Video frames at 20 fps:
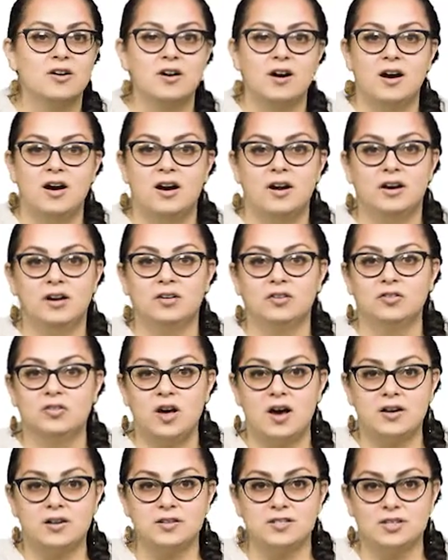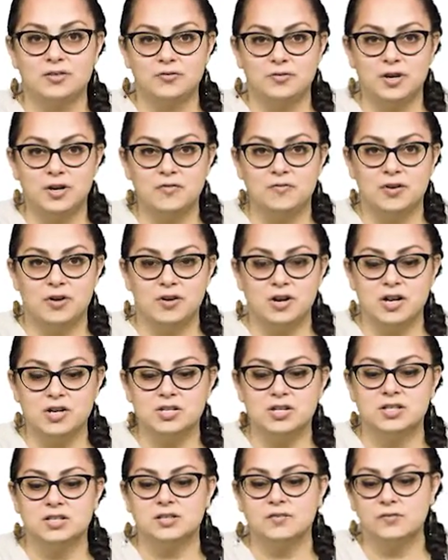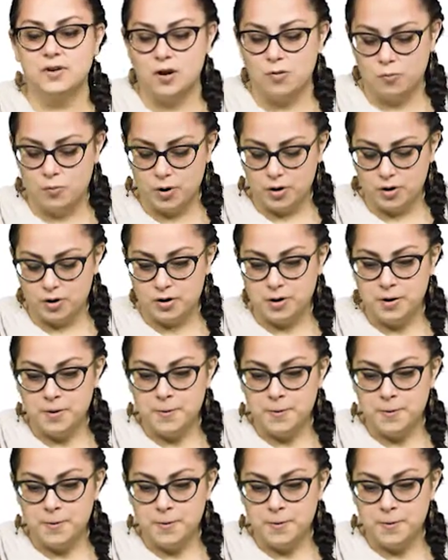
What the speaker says: a lot of different variations of that word.